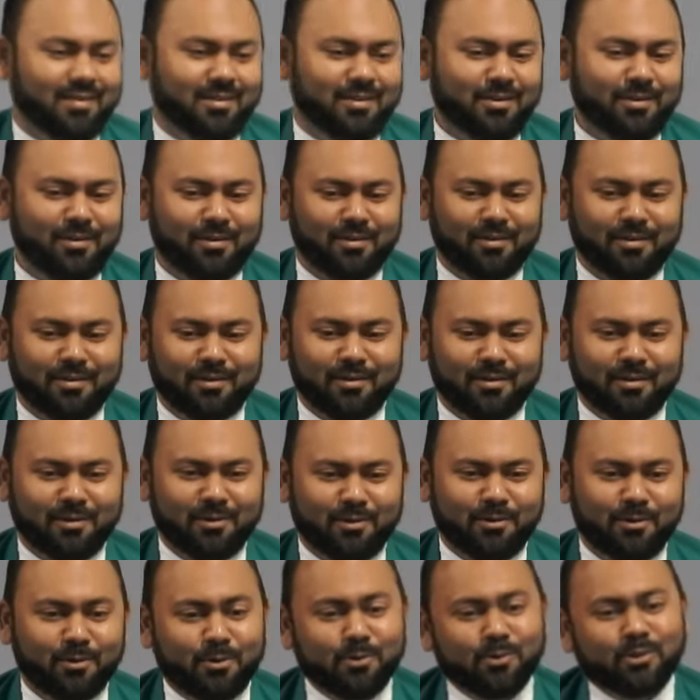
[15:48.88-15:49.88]
you know,
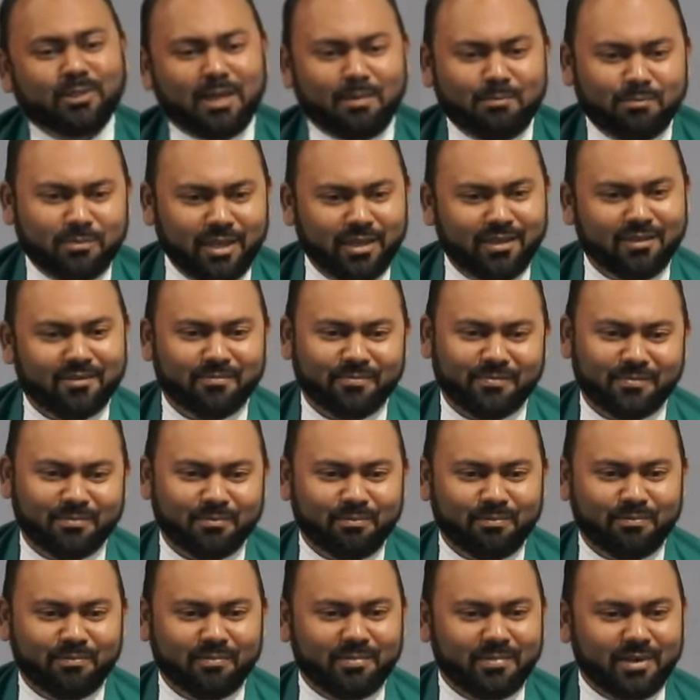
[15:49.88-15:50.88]
to do something
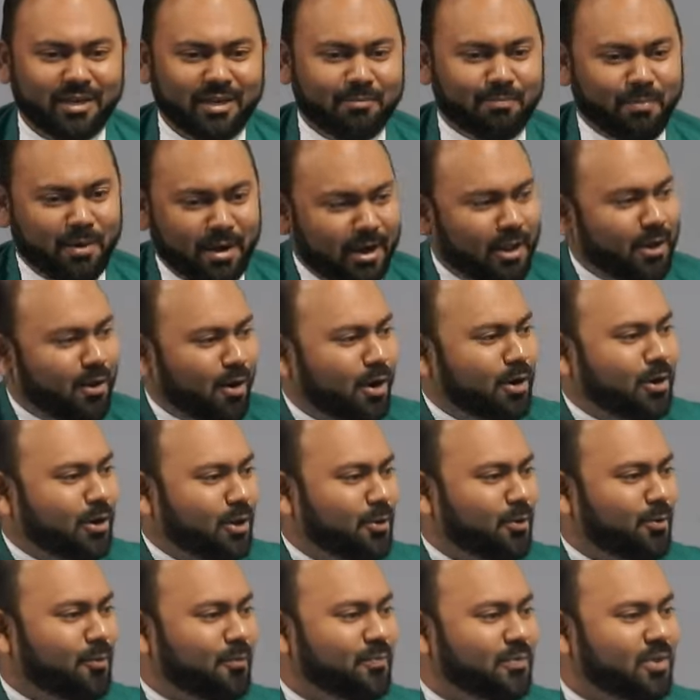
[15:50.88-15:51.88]
depending on
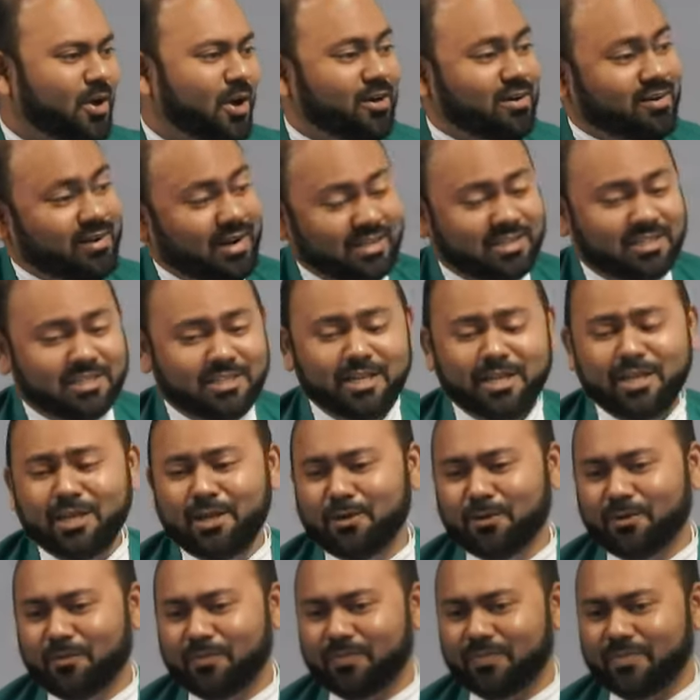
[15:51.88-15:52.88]
you or trusting
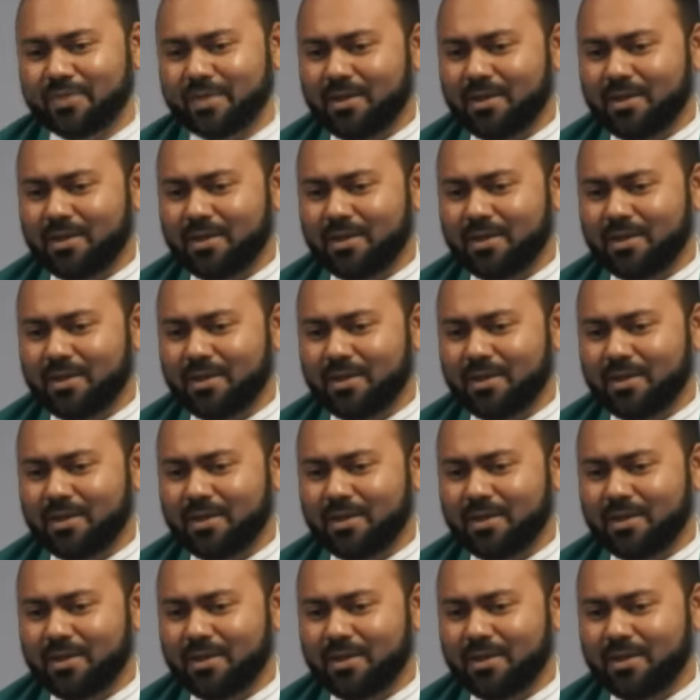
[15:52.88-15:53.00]
you.